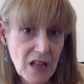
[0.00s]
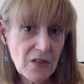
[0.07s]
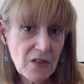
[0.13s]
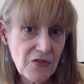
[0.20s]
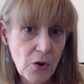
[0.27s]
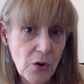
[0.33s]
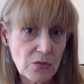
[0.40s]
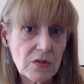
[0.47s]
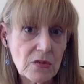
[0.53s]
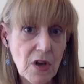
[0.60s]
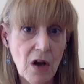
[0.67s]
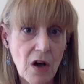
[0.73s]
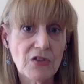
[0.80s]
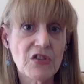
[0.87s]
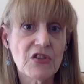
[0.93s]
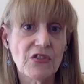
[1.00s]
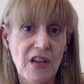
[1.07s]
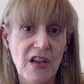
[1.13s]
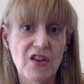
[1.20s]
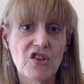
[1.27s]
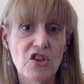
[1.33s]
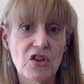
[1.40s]
telephone
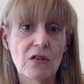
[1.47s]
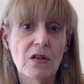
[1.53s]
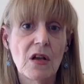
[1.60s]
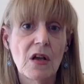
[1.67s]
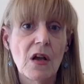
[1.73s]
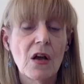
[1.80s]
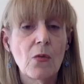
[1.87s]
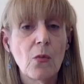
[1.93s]
consultation